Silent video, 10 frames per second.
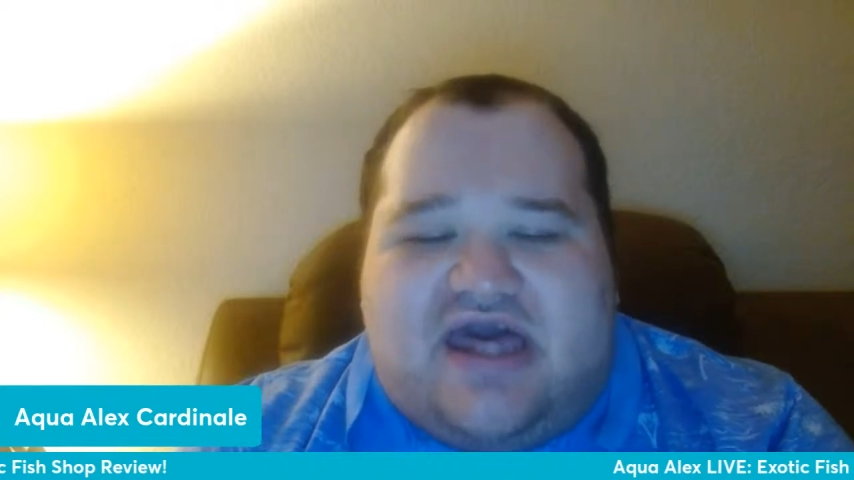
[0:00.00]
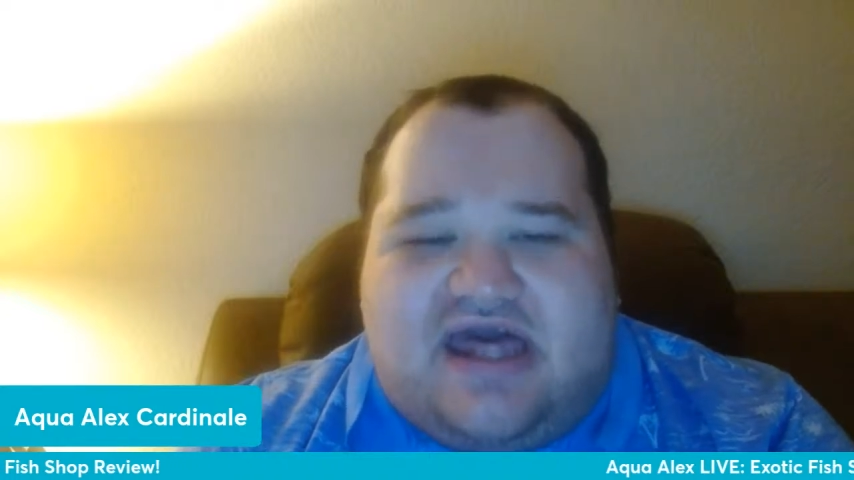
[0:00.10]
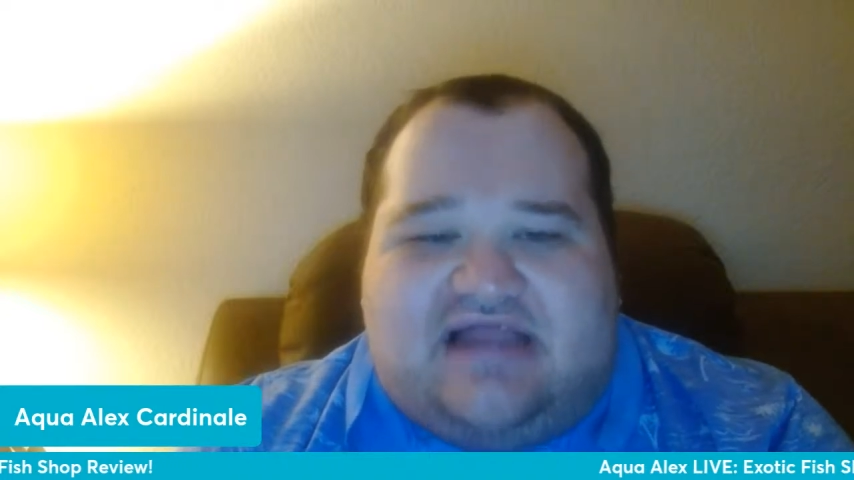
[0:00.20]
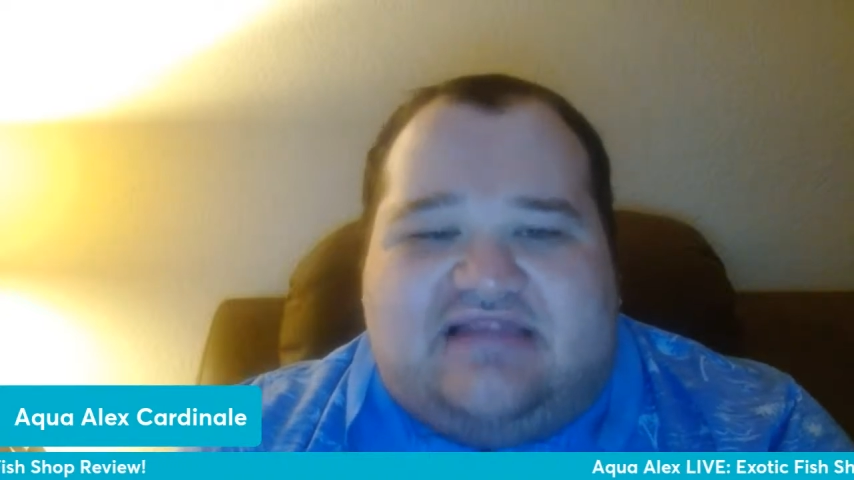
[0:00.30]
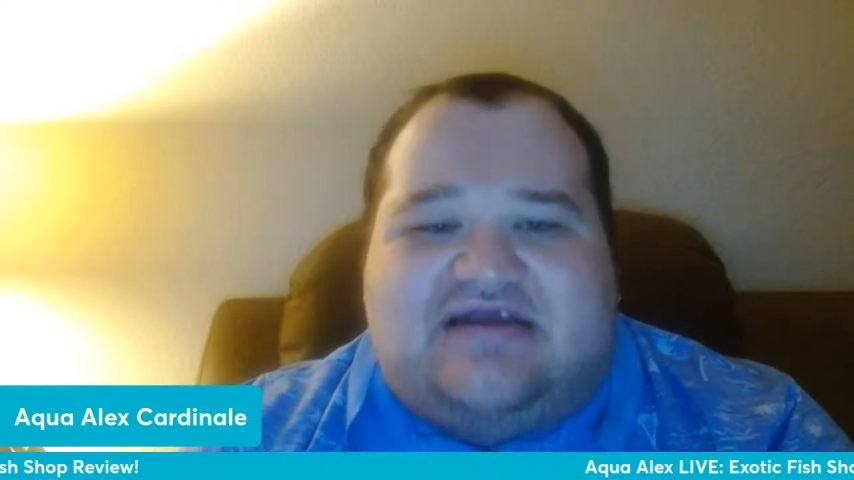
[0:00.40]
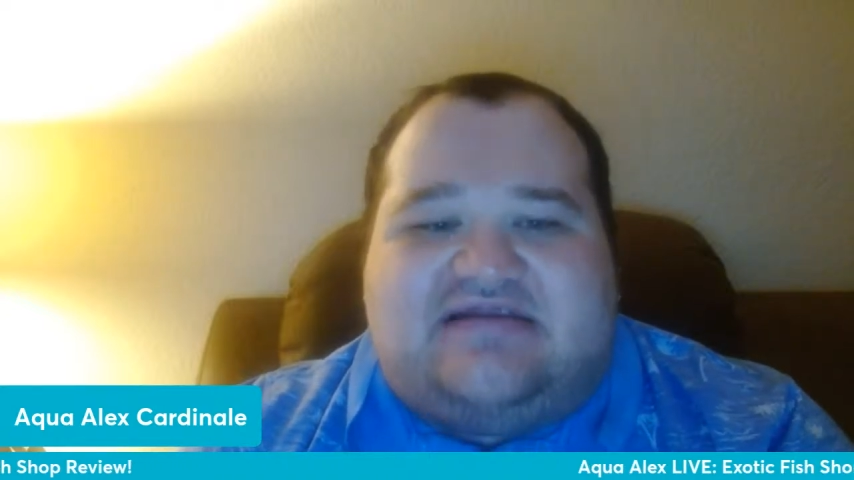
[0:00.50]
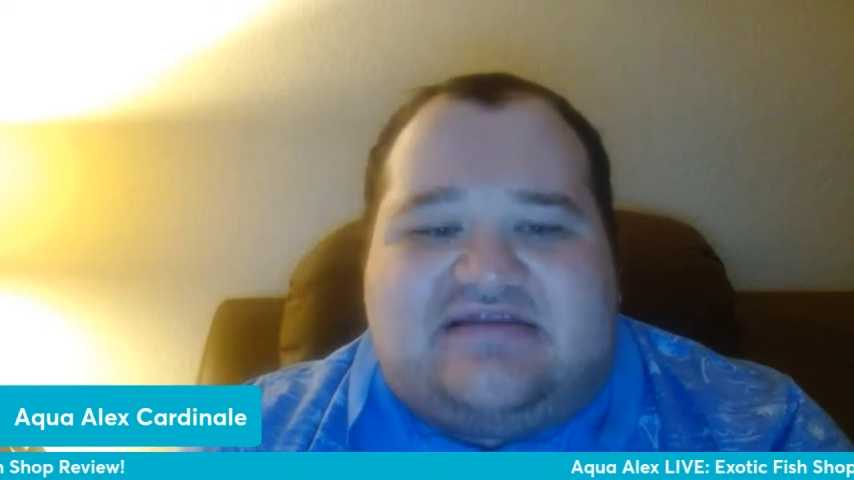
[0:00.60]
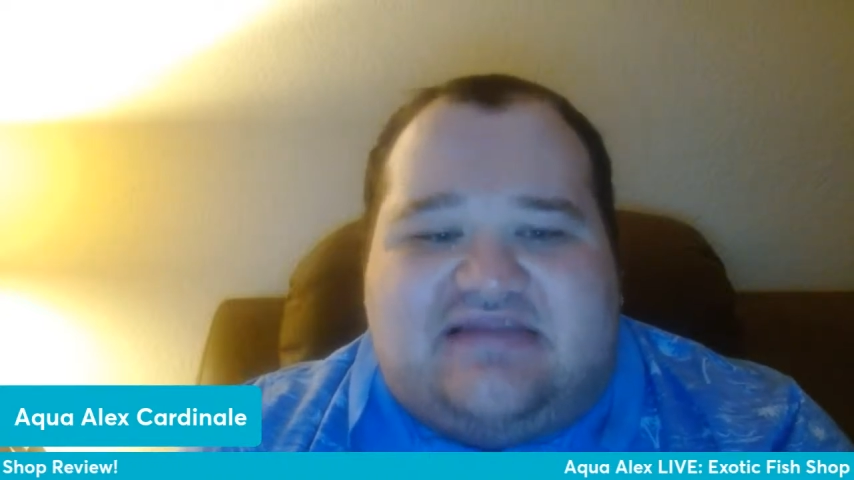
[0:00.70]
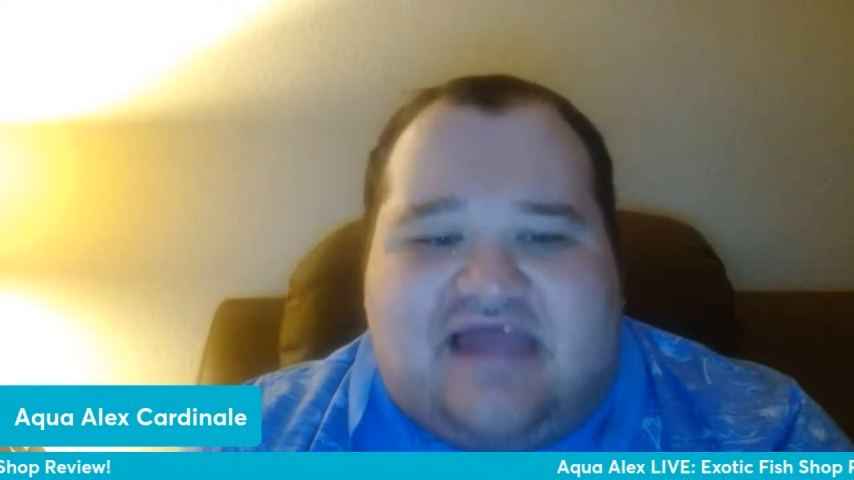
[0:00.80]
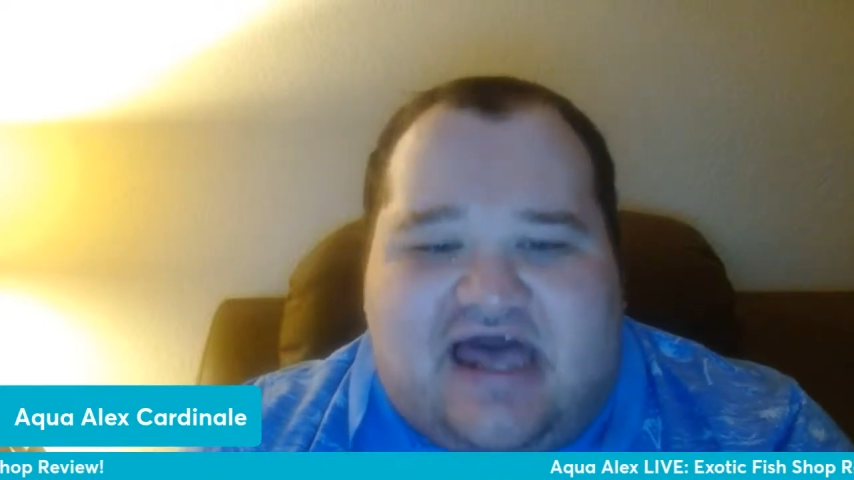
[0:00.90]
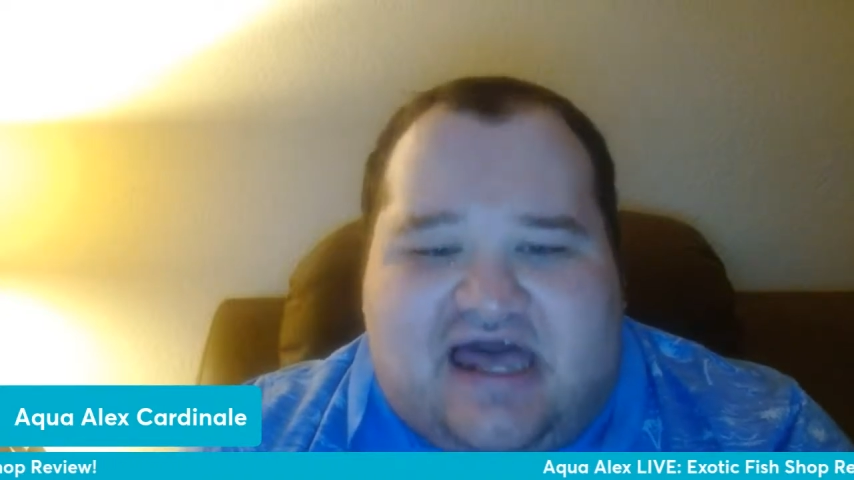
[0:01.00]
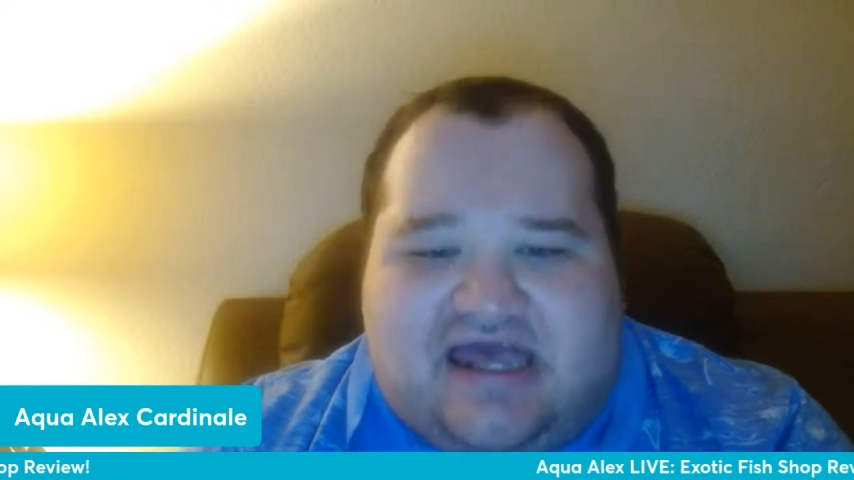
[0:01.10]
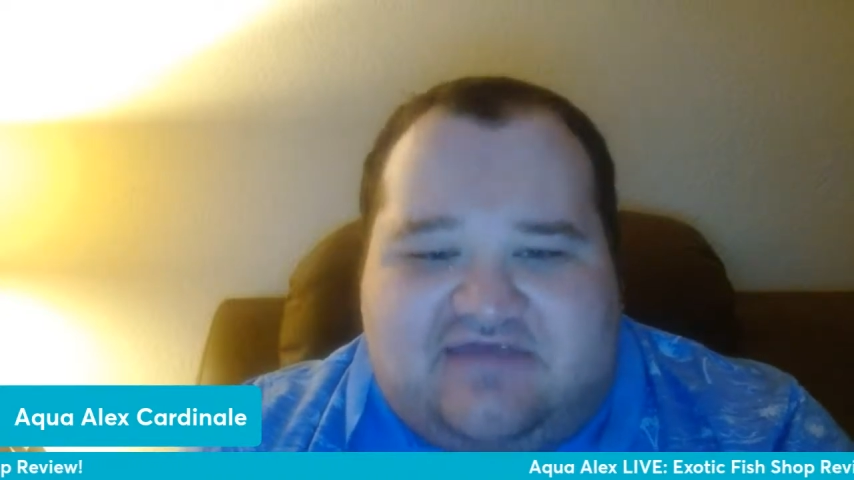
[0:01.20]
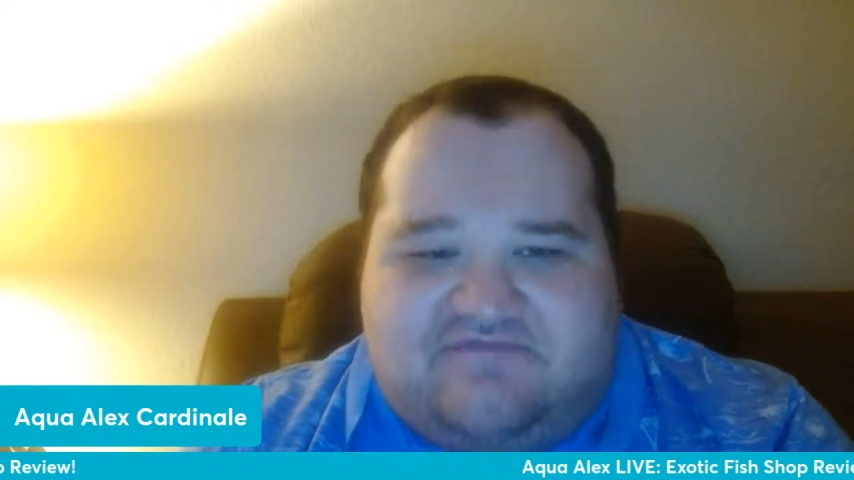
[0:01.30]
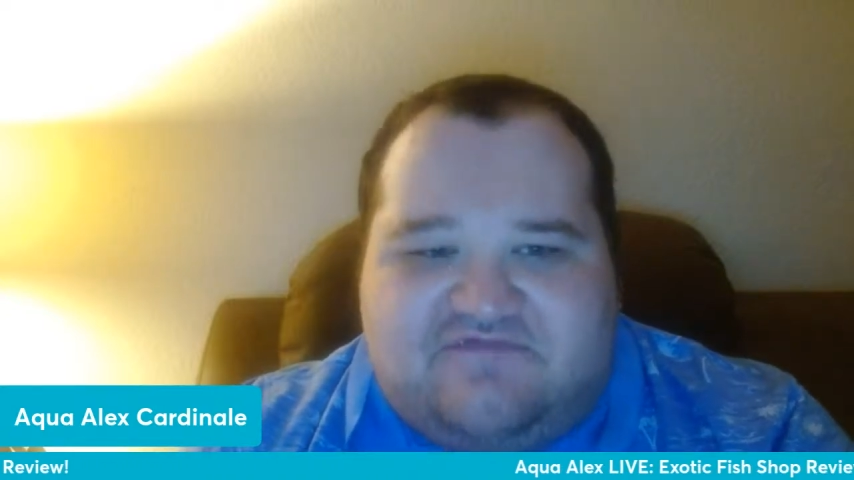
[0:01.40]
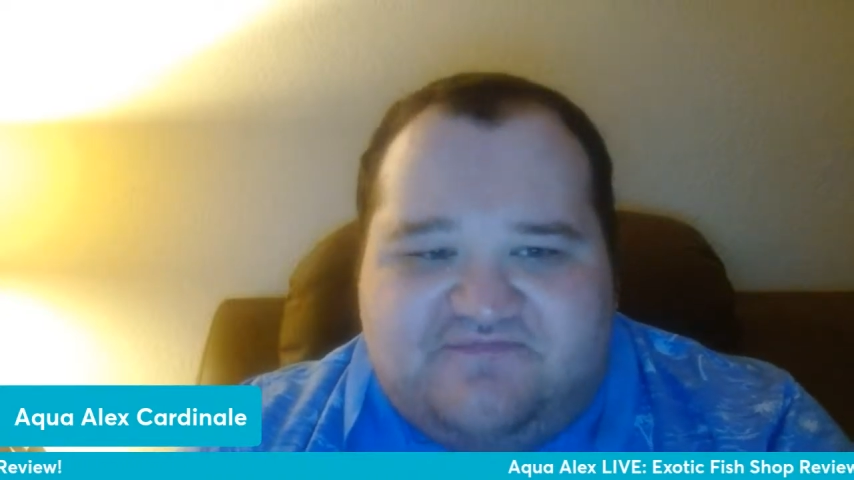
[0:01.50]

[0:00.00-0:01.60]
Alex Live.